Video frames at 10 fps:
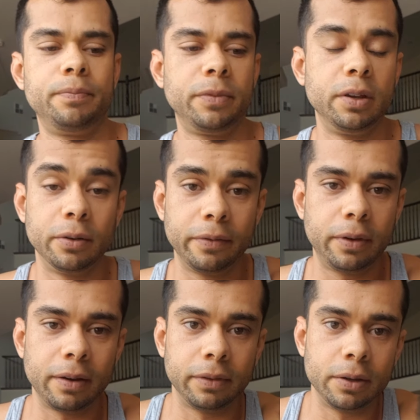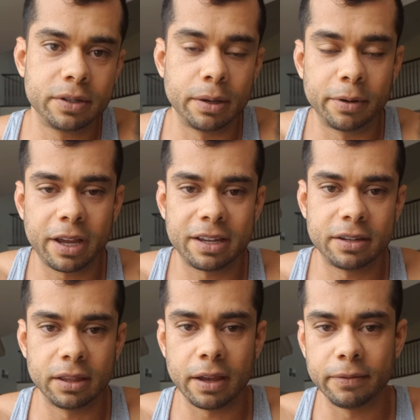you know if you have low stomach
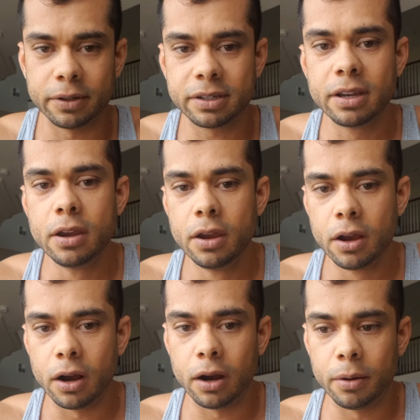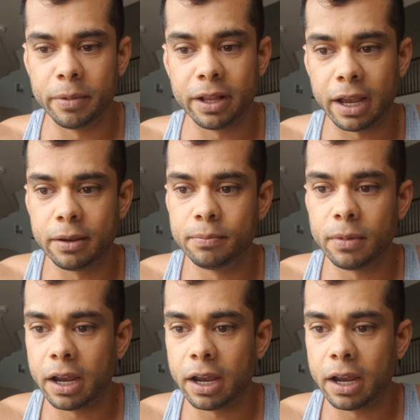acid levels um, and I,